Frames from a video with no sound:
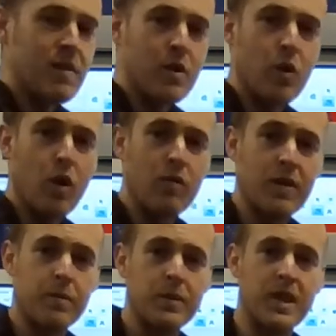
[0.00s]
are your
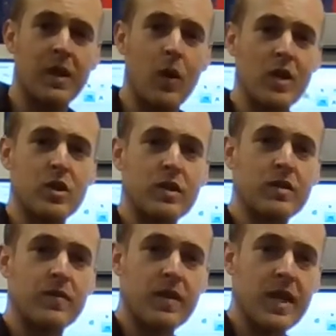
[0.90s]
arithmetic
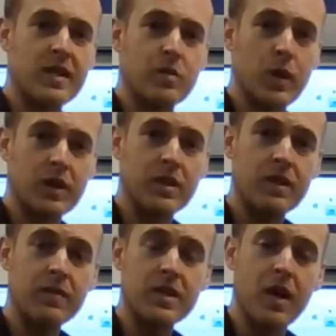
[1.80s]
questions for this week. So
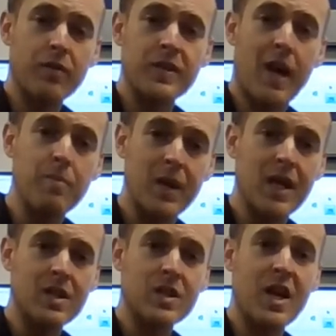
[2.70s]
give yourself 10
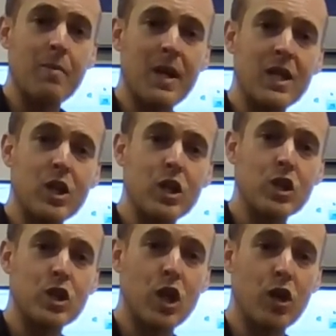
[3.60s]
minutes, see how many you can
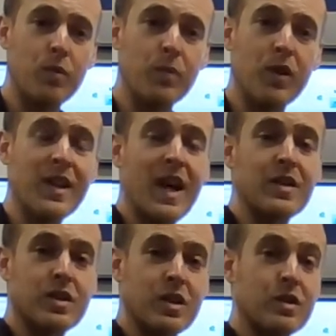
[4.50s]
do, and the
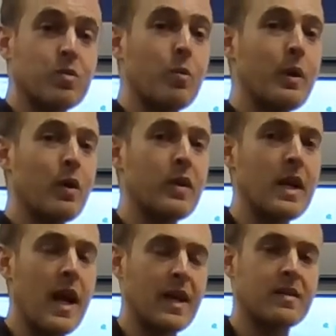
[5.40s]
answers will be on the
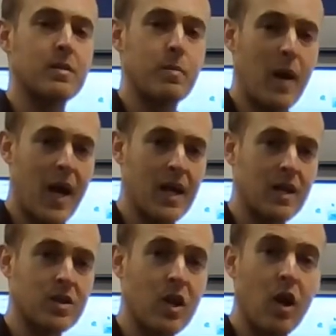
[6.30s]
next
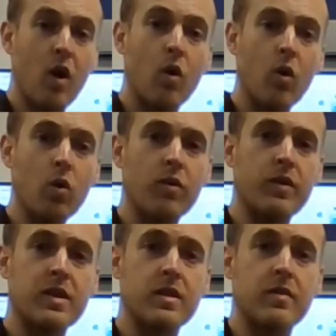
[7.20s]
page. All of
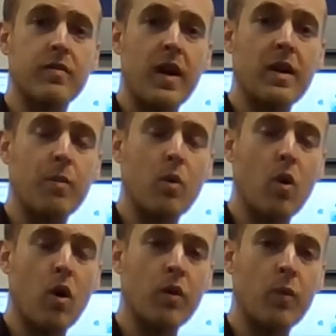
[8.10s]
this is
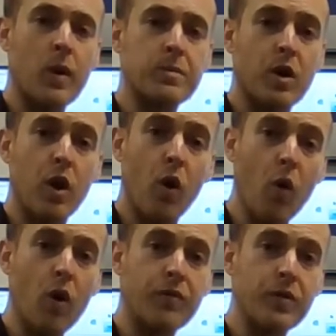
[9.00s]
available on the website,
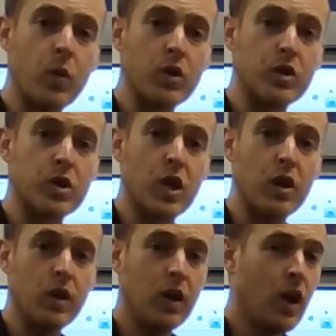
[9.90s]
or if you want
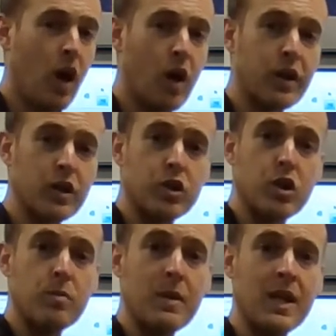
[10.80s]
to, I can
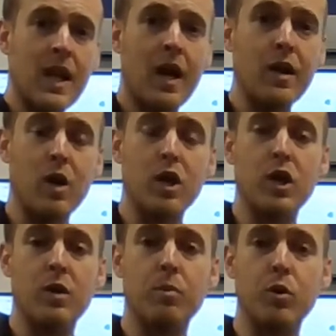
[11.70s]
zoom in now and
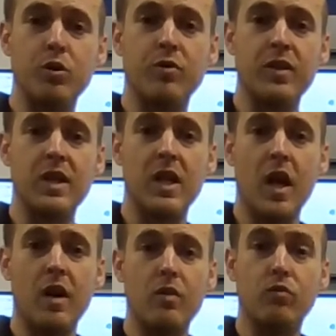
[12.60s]
you can pause the
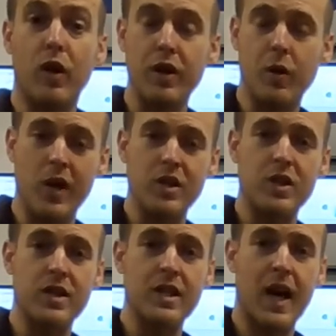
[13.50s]
video, write your
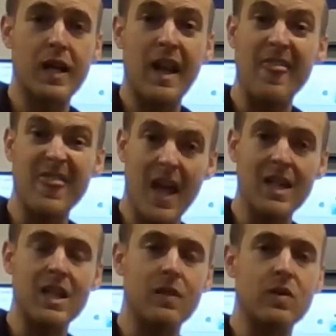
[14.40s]
questions down,
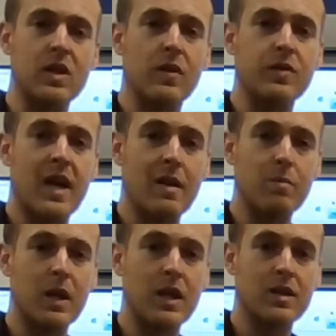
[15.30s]
then give yourself 10
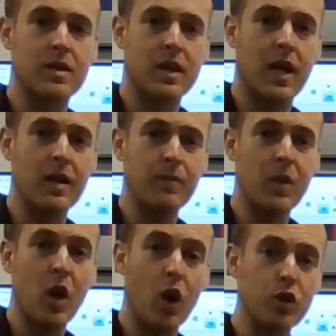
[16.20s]
minutes, okay?
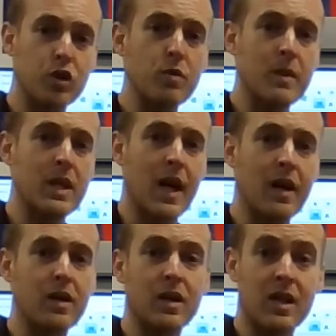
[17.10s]
I'll zoom in
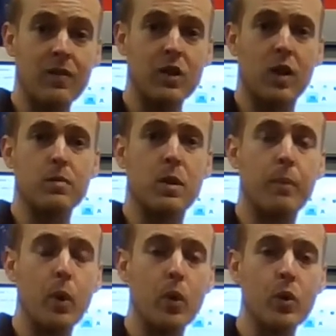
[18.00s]
now, give you time to
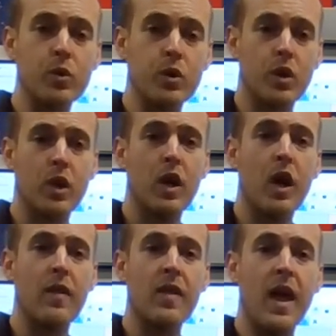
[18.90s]
pause,
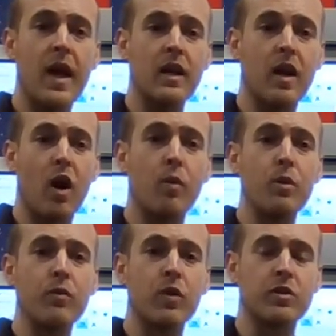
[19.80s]
and then I'll
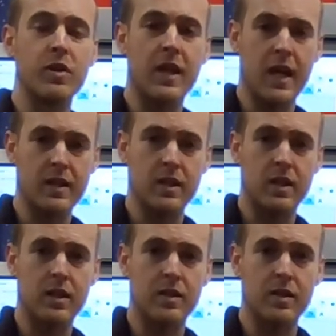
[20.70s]
move on to the
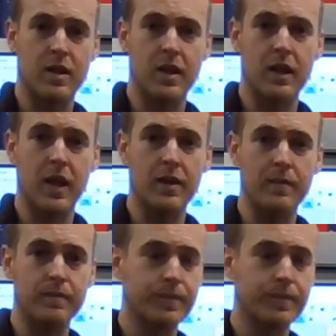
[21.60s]
answers, okay?